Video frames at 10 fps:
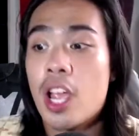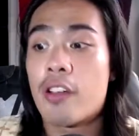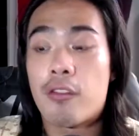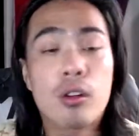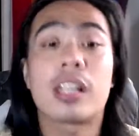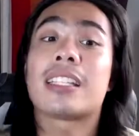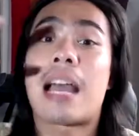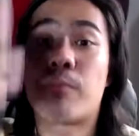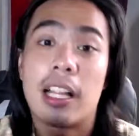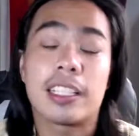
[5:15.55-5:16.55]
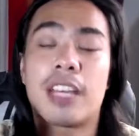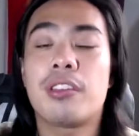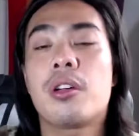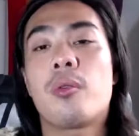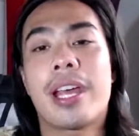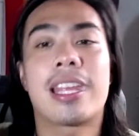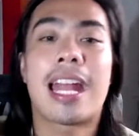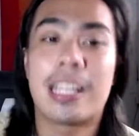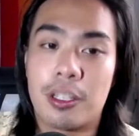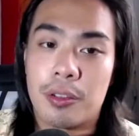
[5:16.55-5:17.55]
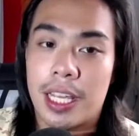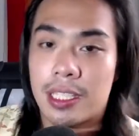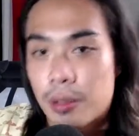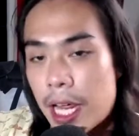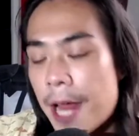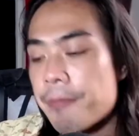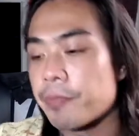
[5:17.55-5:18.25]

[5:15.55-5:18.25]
For example, I'll give you a way that I do this, okay?